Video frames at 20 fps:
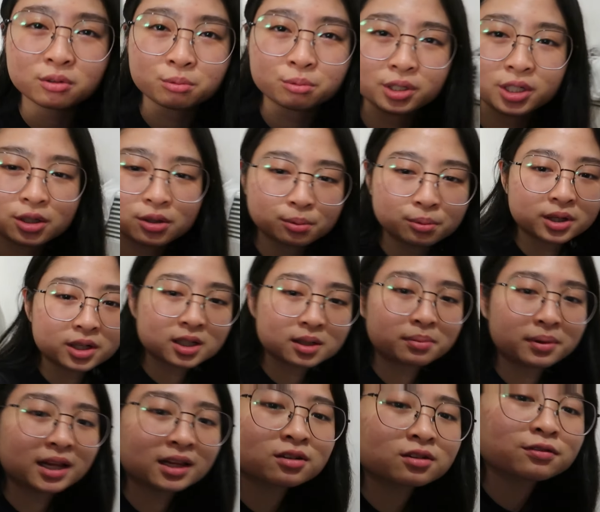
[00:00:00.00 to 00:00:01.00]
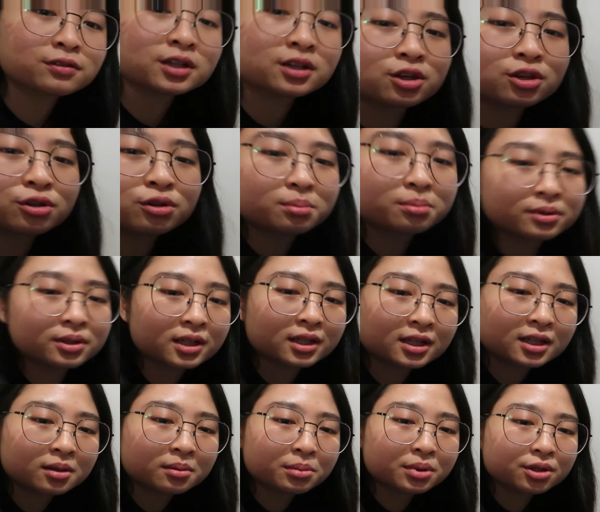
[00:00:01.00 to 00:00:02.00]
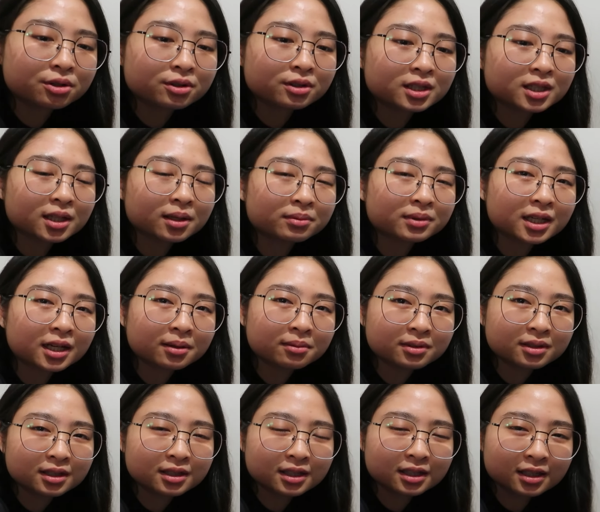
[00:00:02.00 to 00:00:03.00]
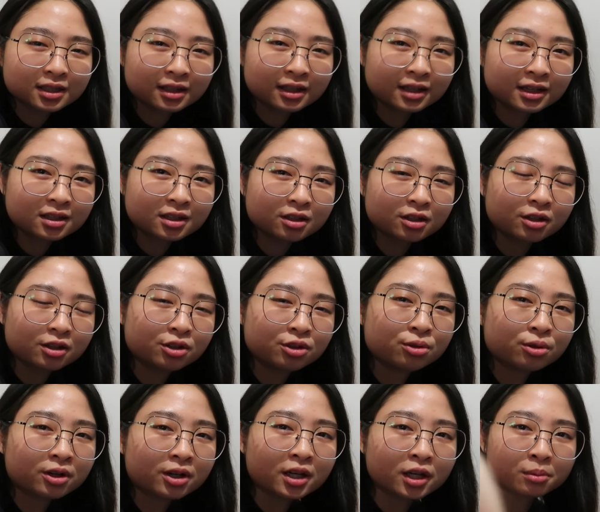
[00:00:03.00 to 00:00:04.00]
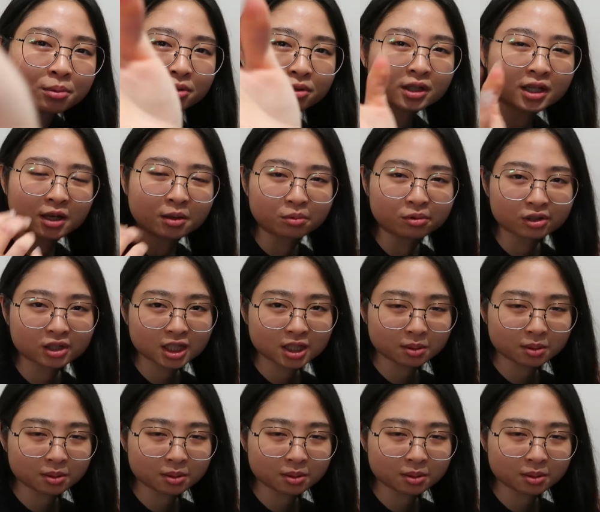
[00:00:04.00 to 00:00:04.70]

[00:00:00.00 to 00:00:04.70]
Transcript: on which works better for the cube, because sometimes like you're able to get more